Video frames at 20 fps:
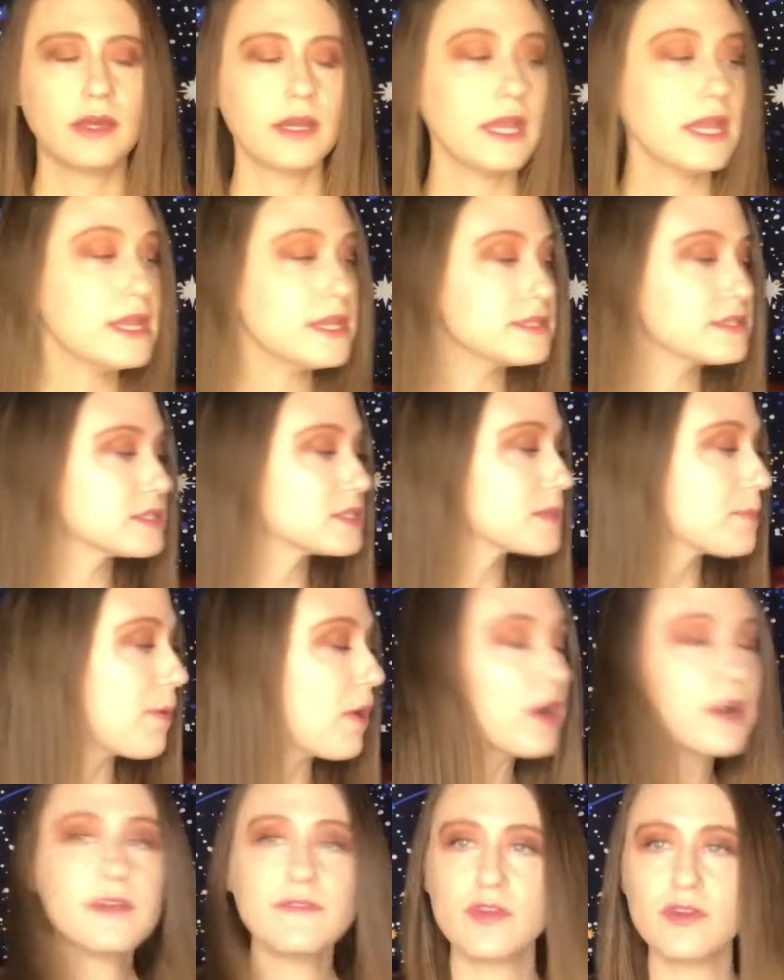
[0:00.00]
It's the
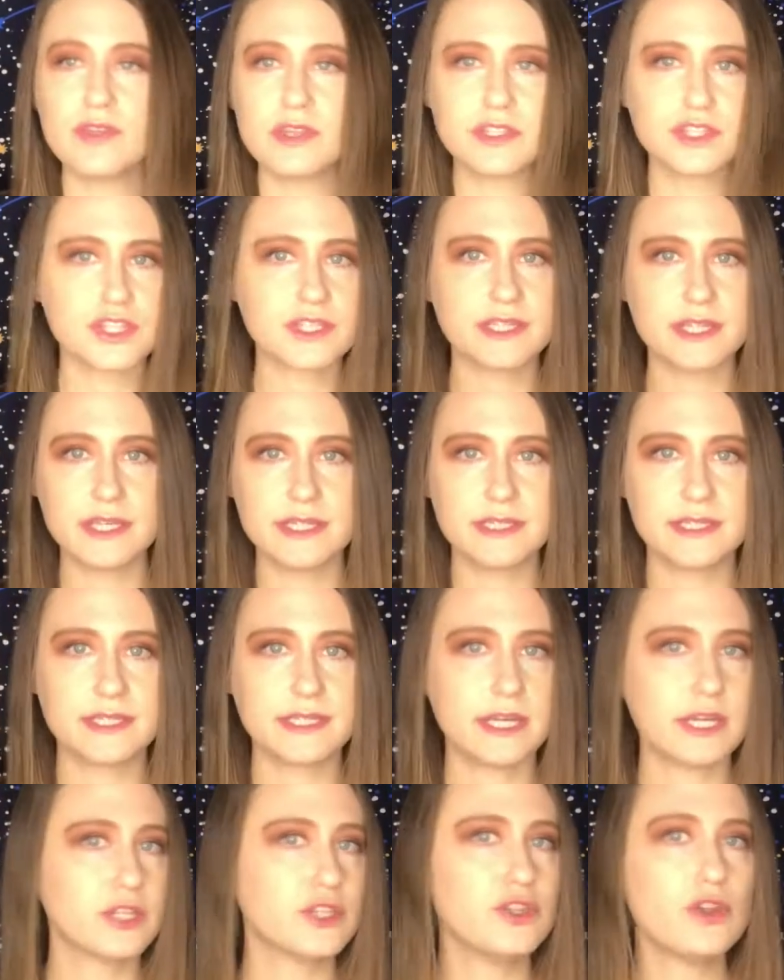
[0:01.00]
part of you that's just
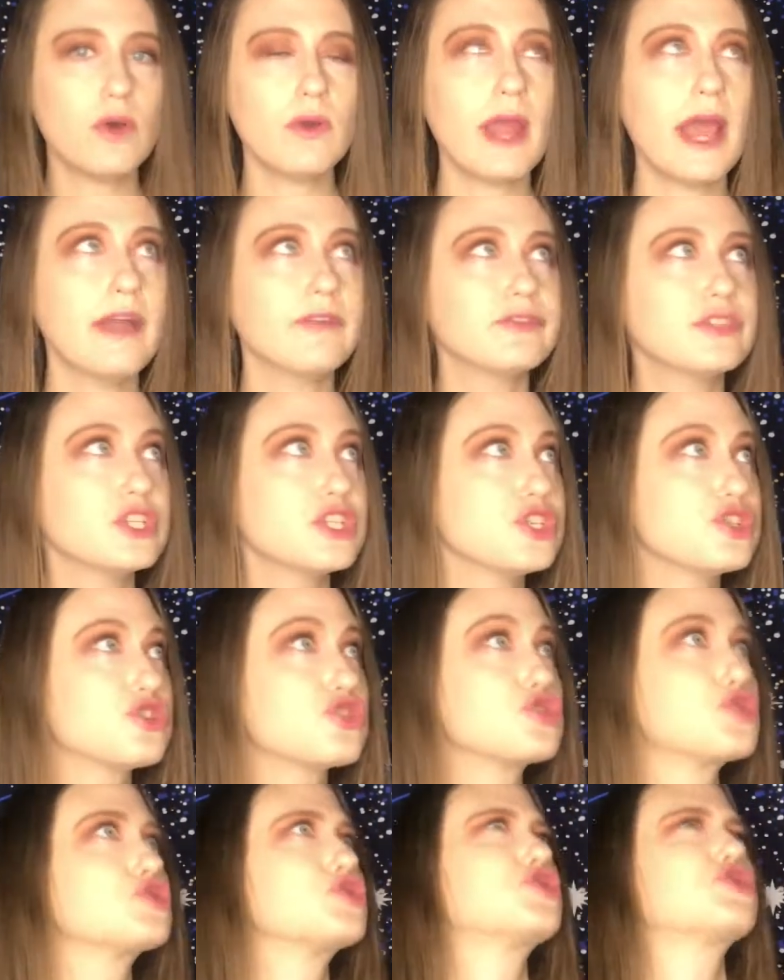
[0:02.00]
instinct. You don't have to
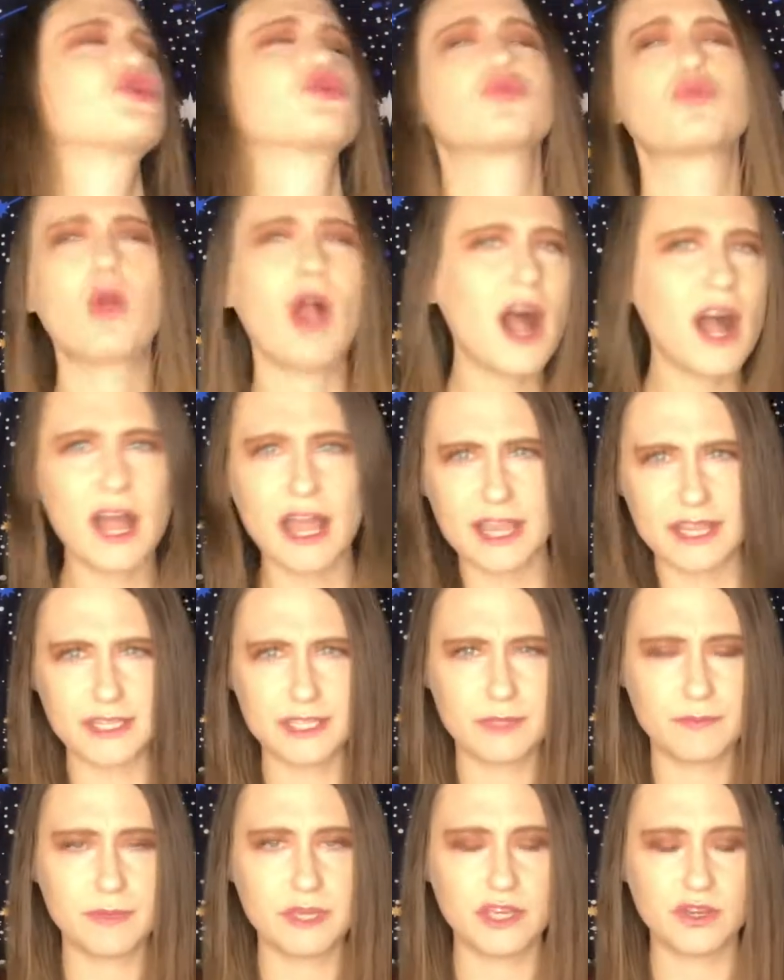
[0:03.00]
try
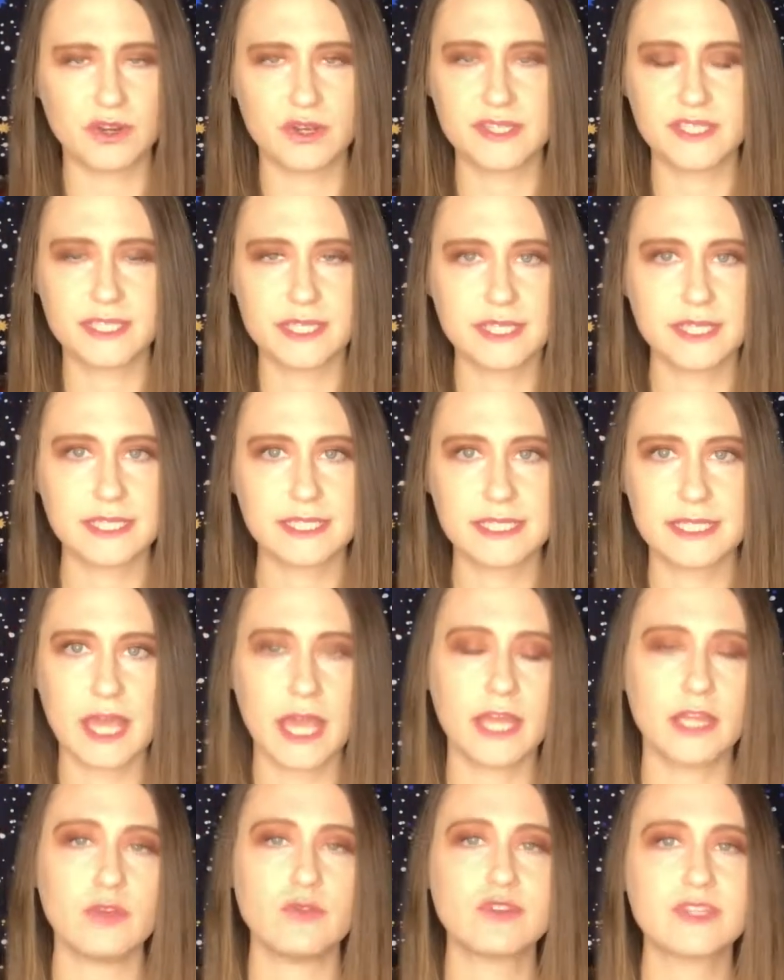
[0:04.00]
to be your ascendant
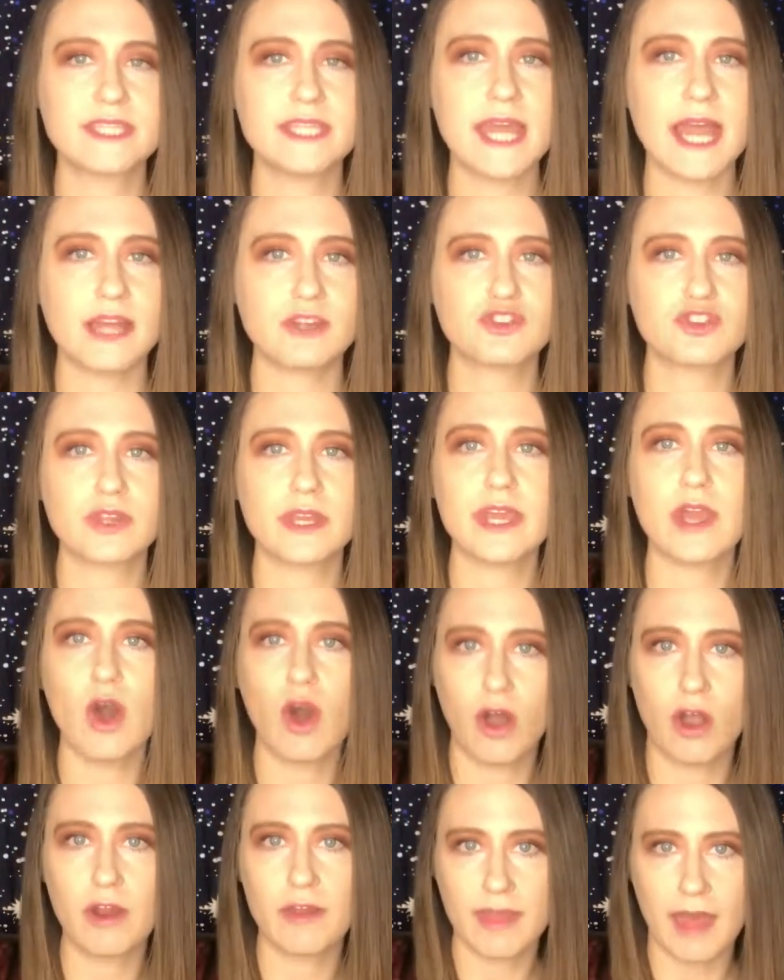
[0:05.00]
sign. You just naturally
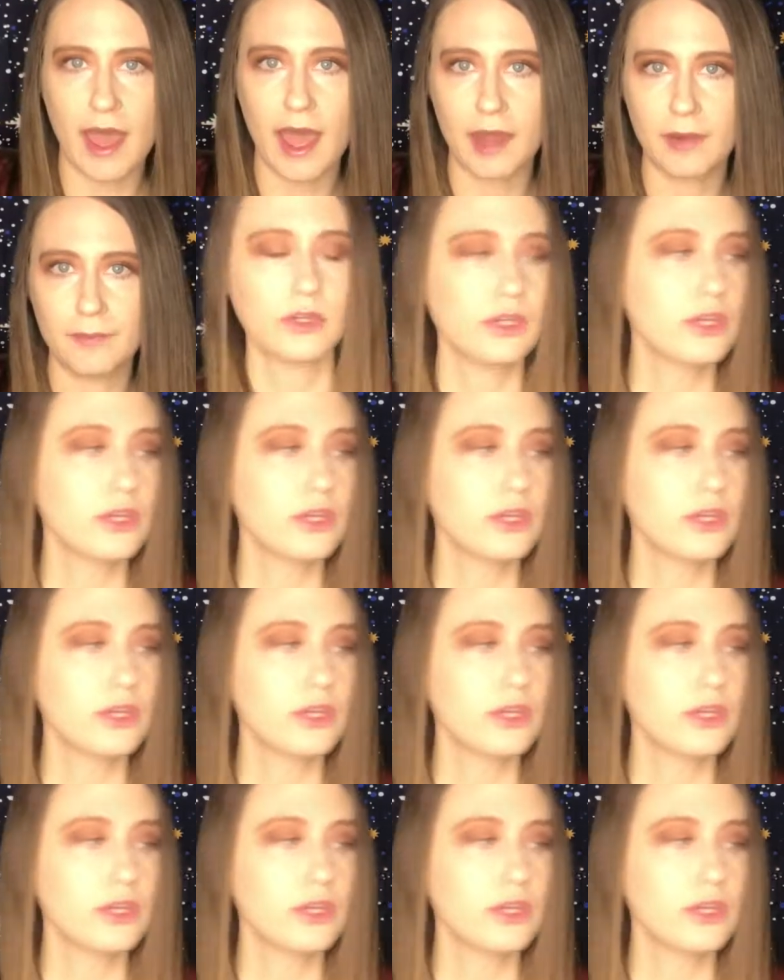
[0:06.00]
are that.